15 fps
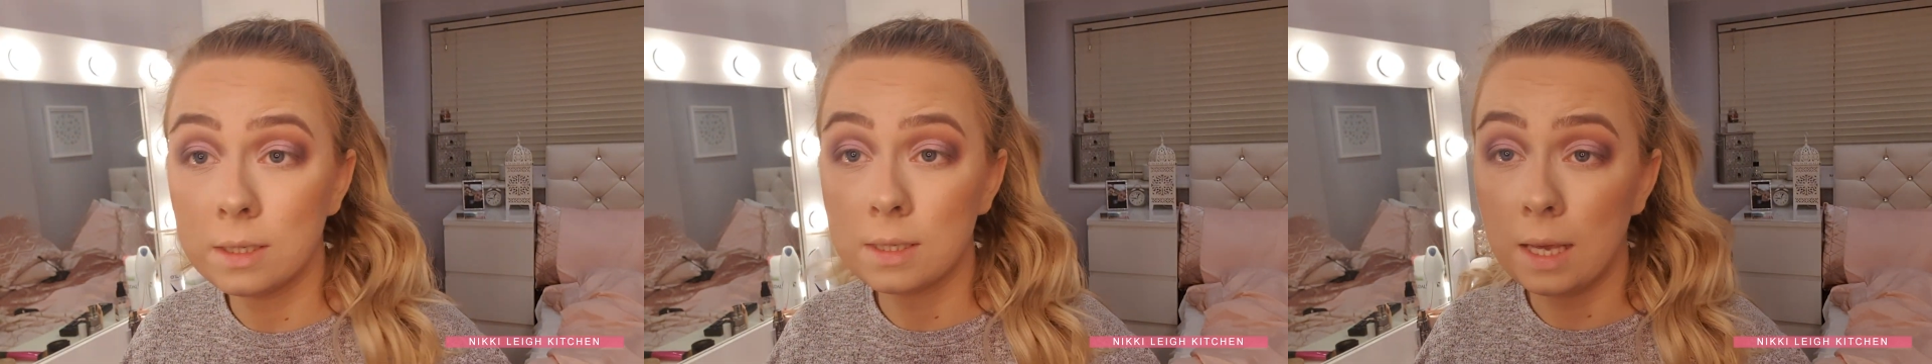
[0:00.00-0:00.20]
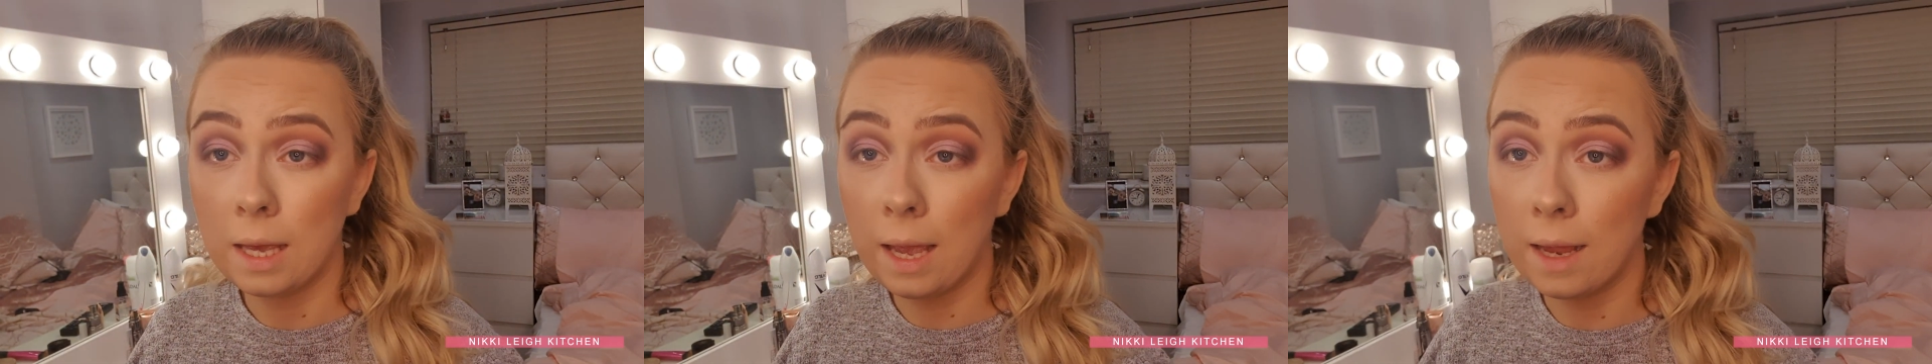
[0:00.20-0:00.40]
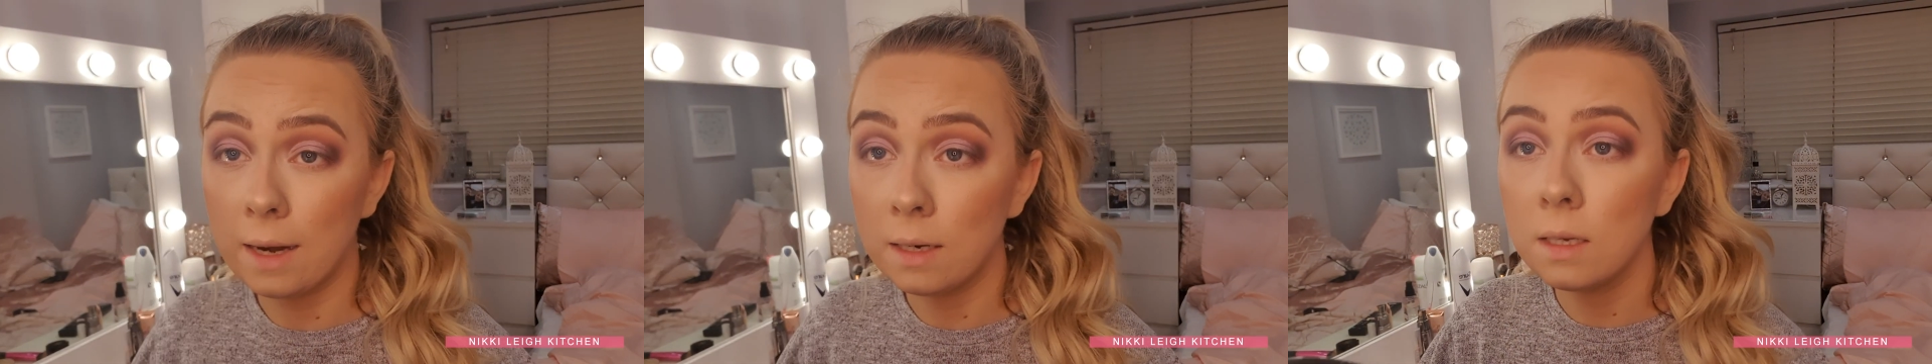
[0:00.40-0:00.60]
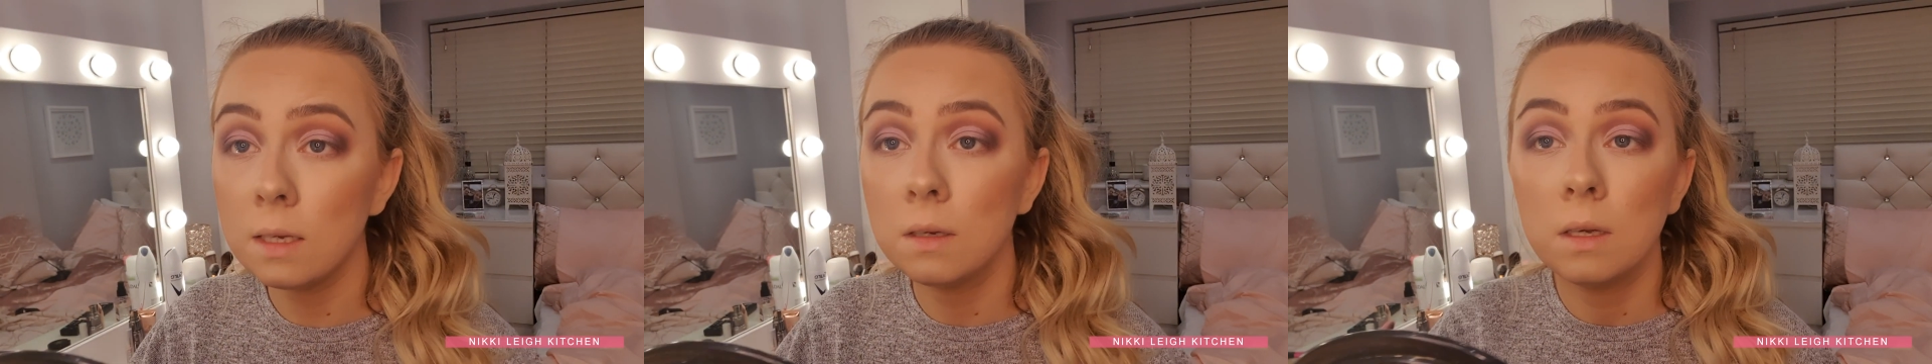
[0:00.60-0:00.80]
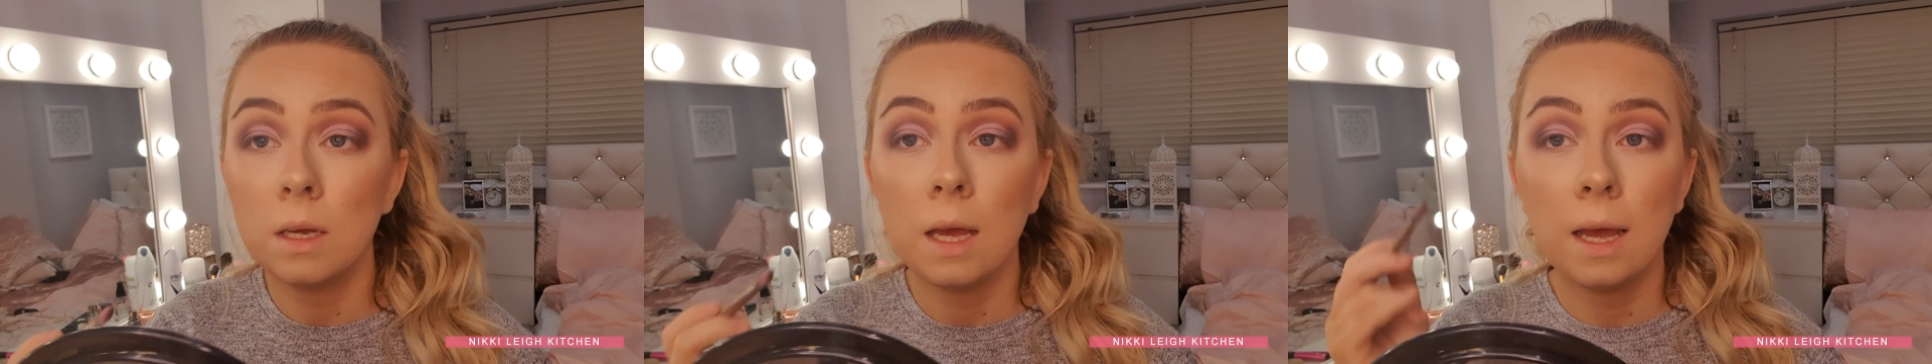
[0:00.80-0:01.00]
again,
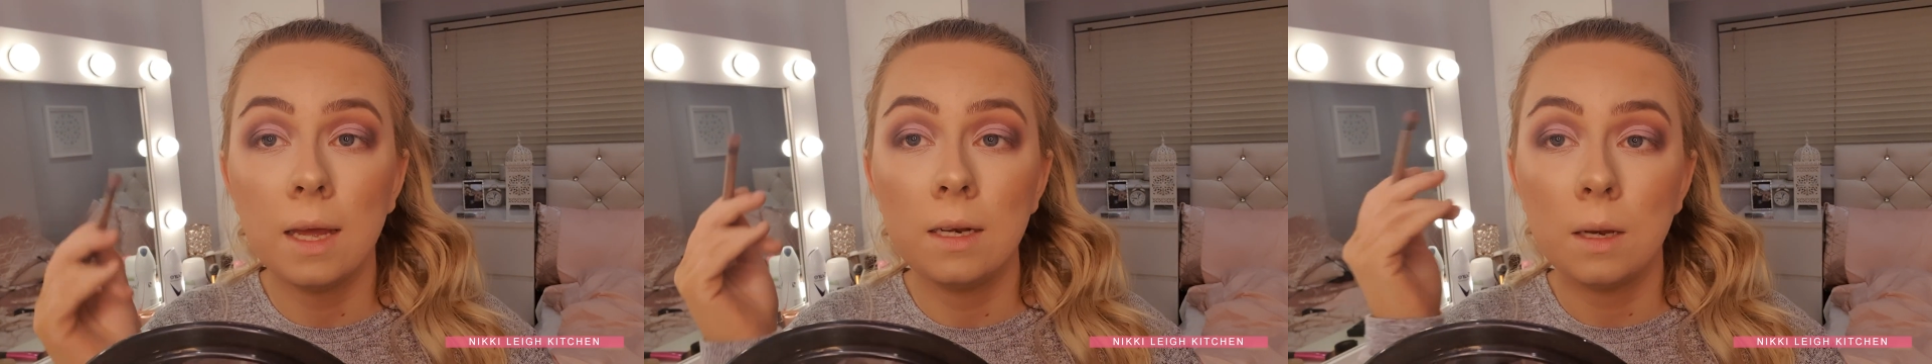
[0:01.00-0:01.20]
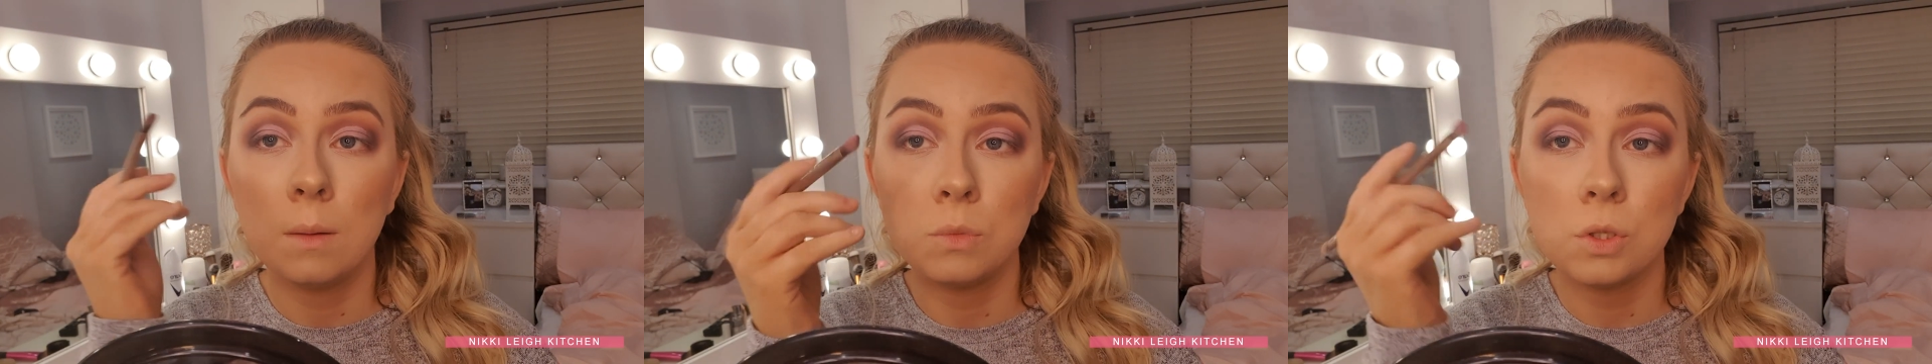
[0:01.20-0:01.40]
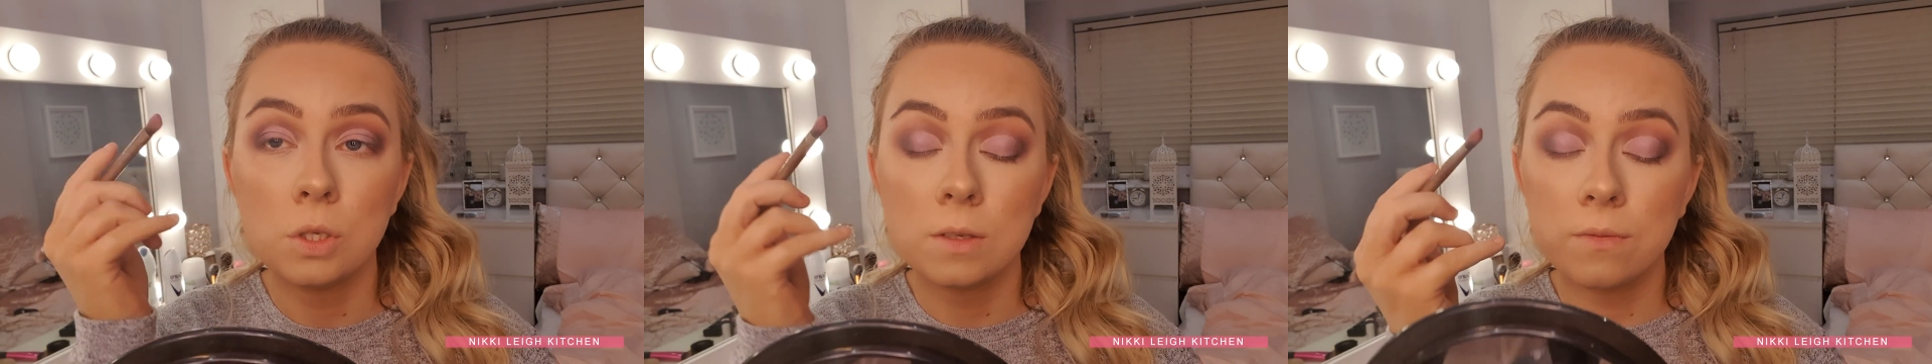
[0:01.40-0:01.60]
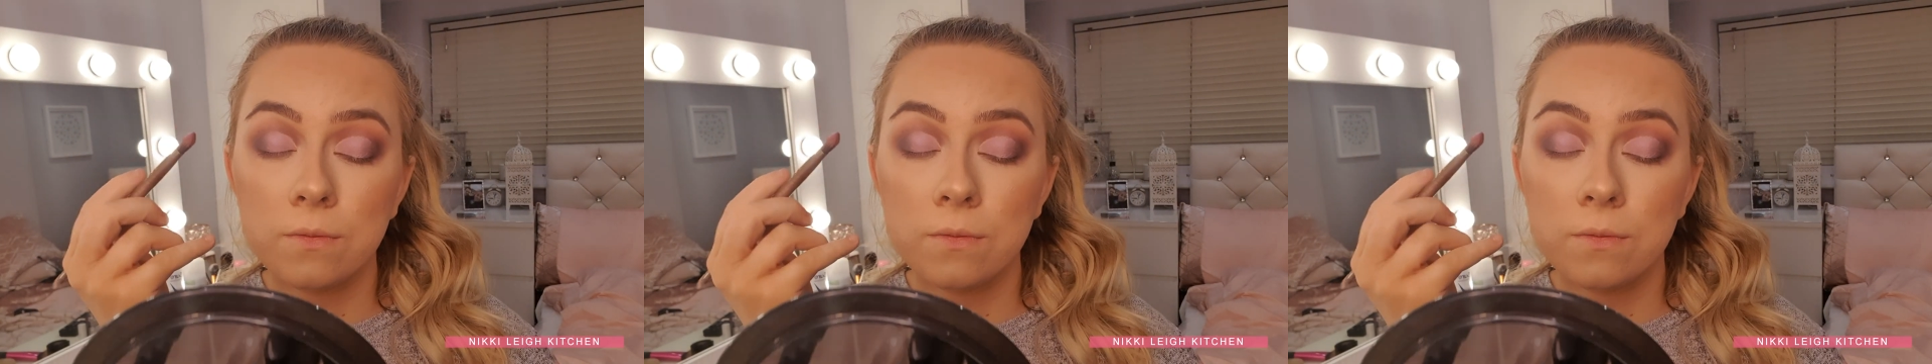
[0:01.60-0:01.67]
and I'm just